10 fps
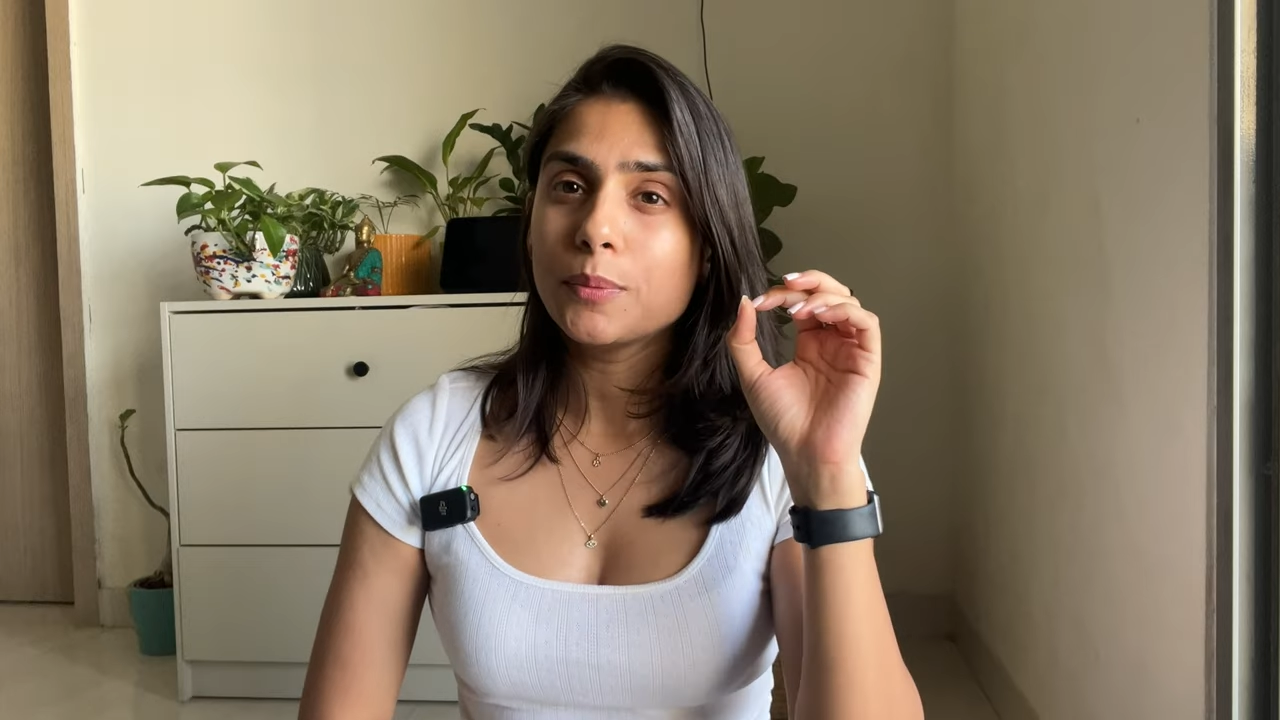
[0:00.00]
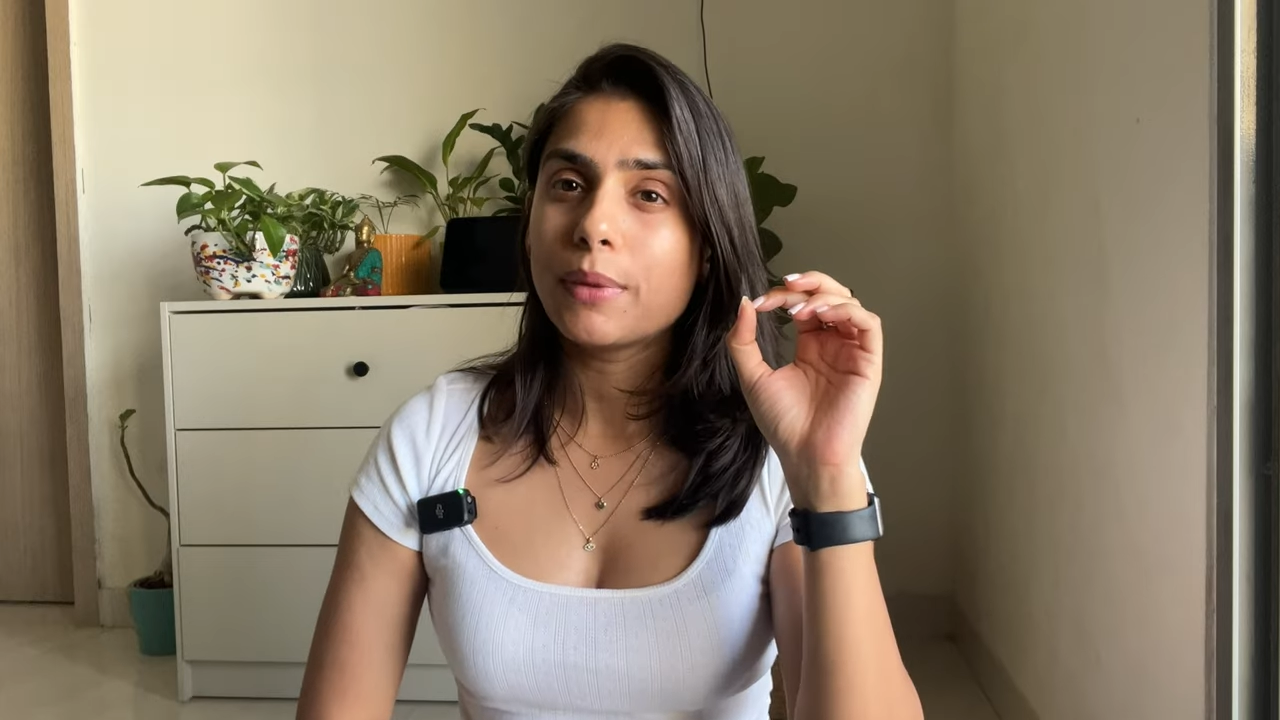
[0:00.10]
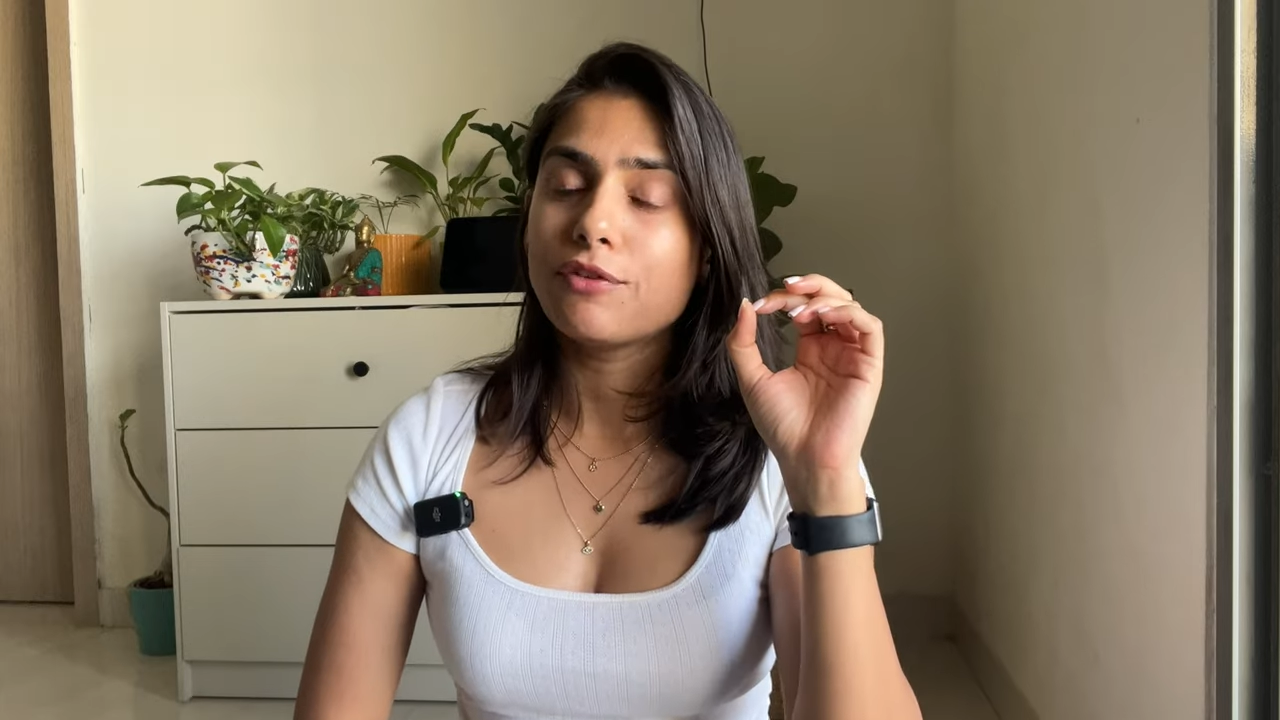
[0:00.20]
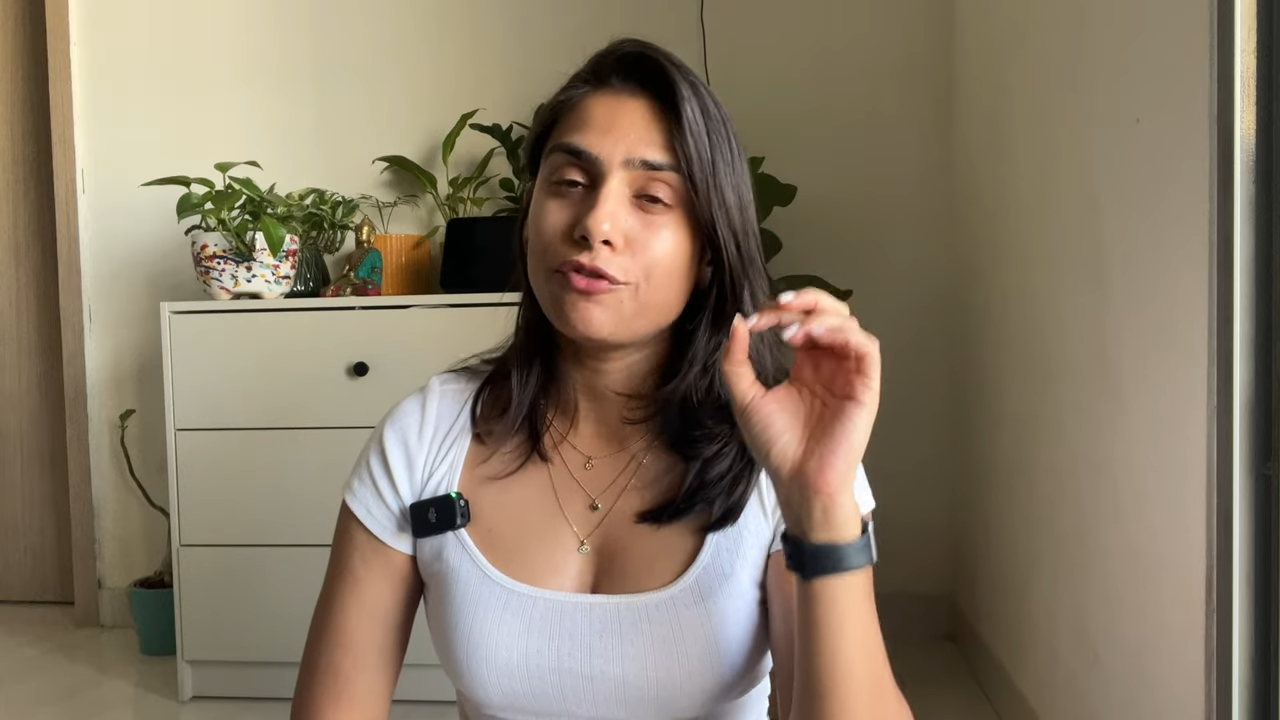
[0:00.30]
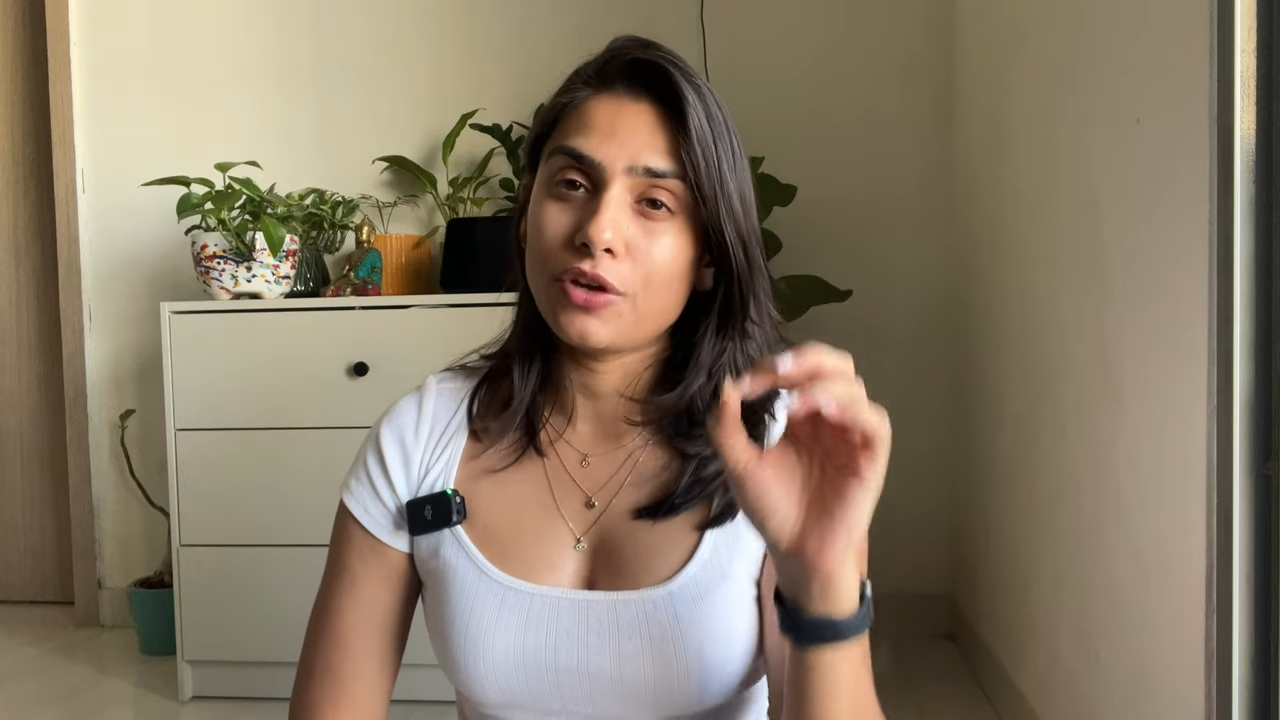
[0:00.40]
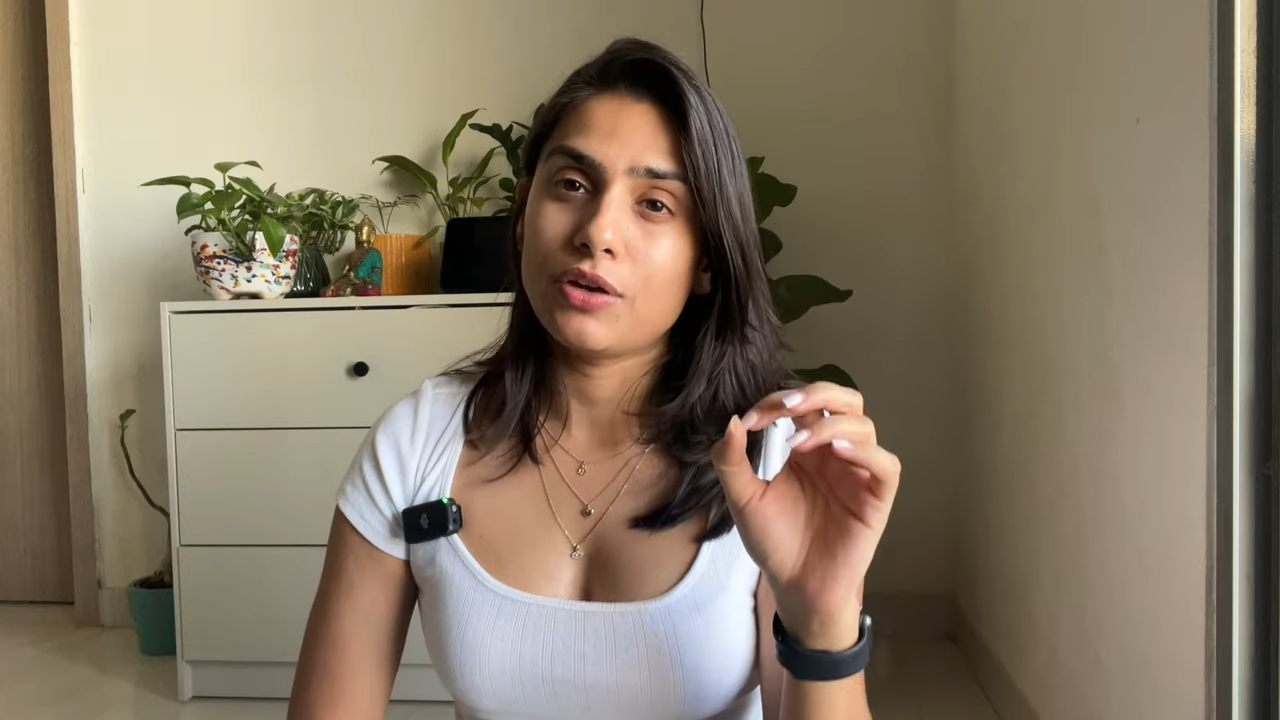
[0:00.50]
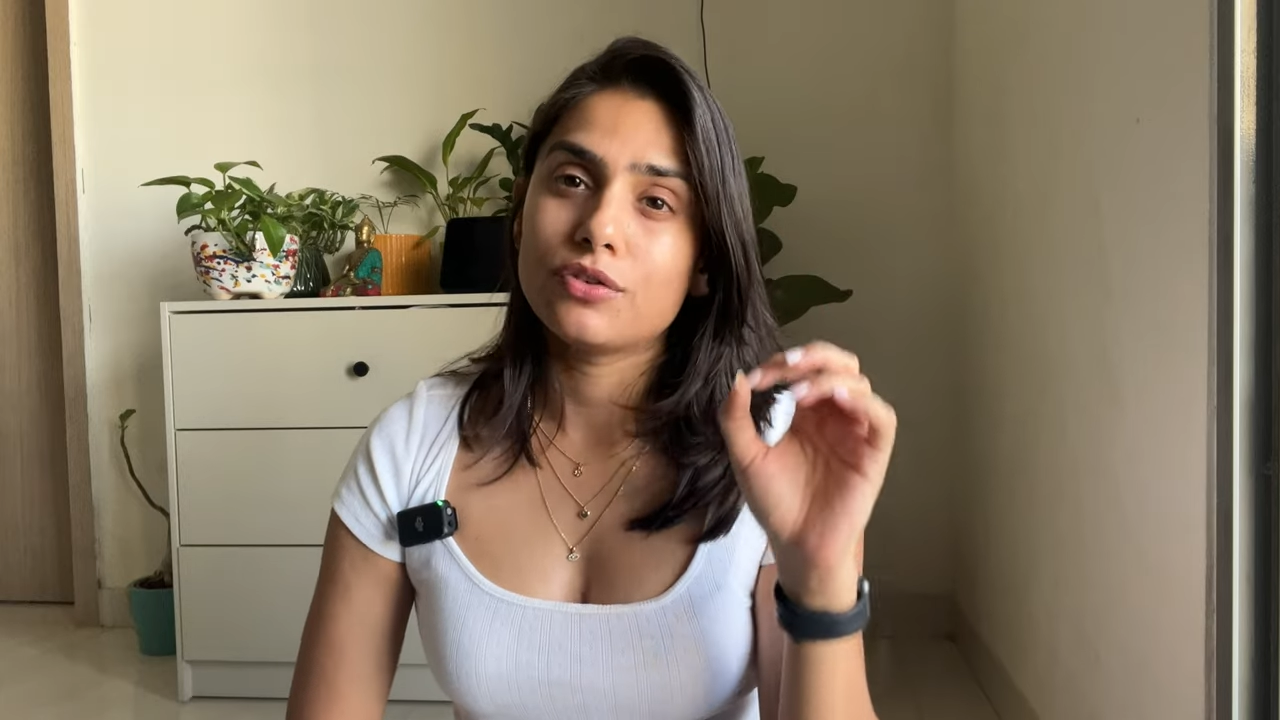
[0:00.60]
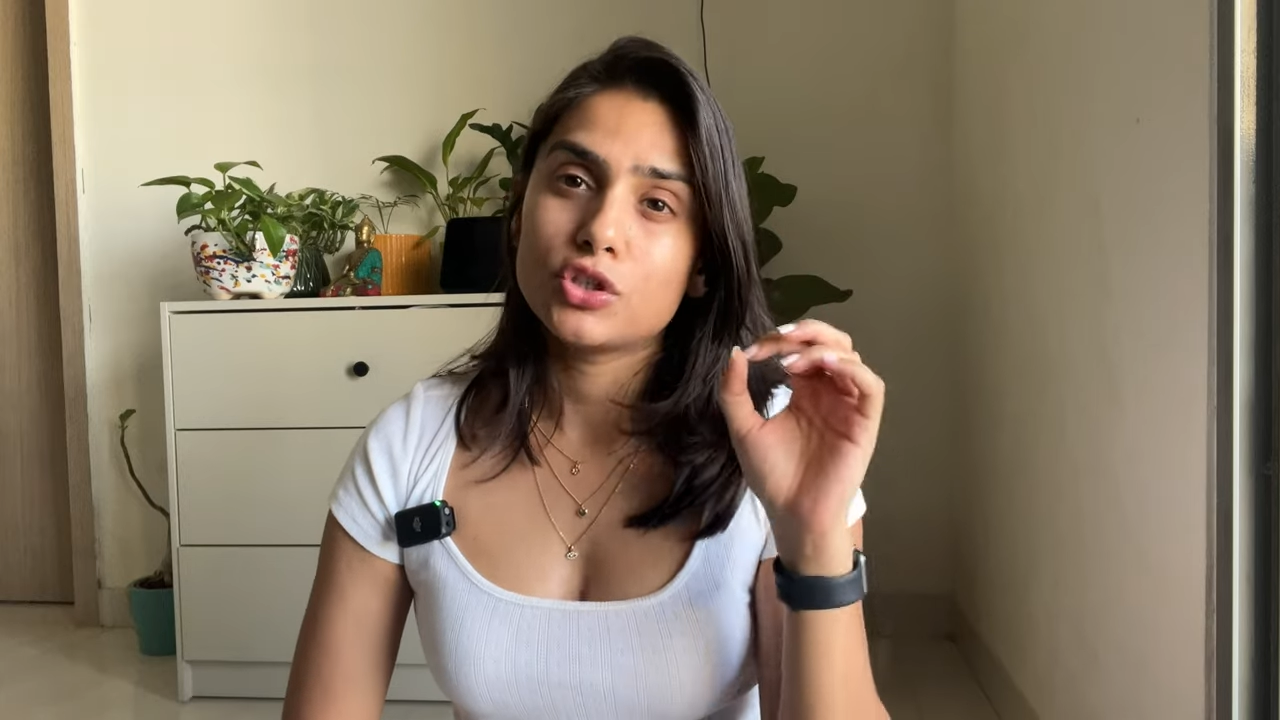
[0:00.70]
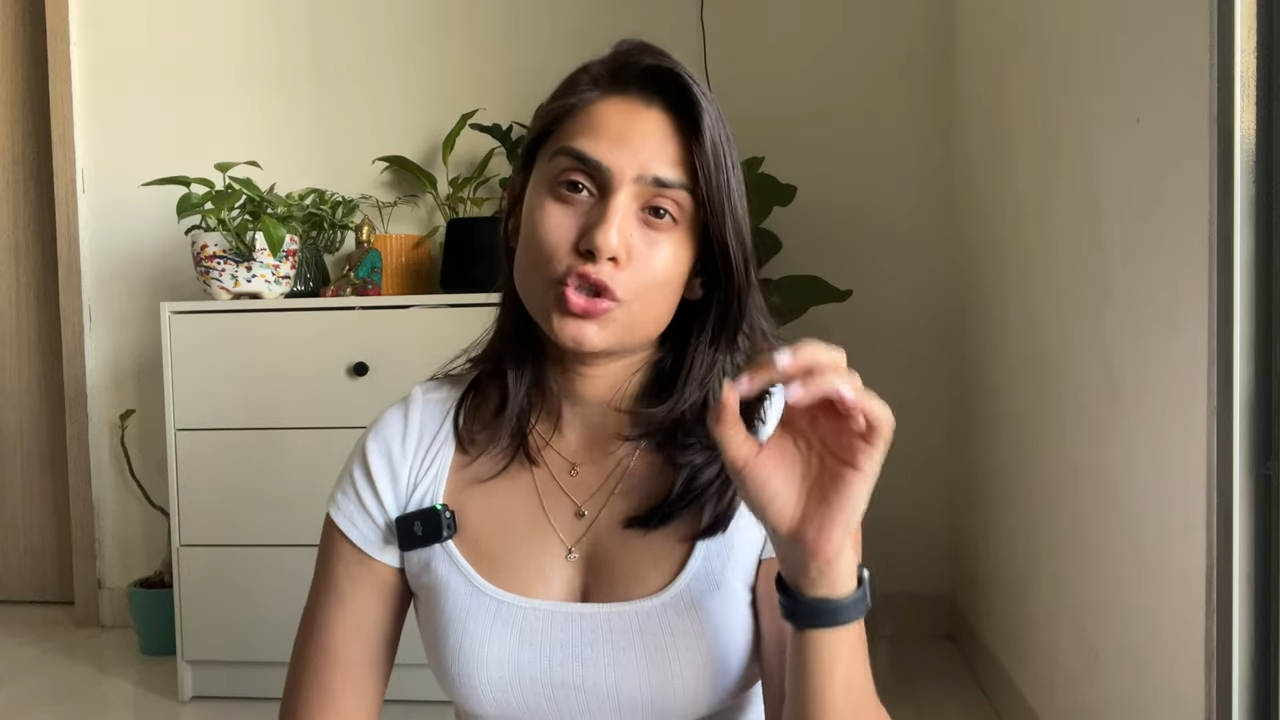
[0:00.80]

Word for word: my favorite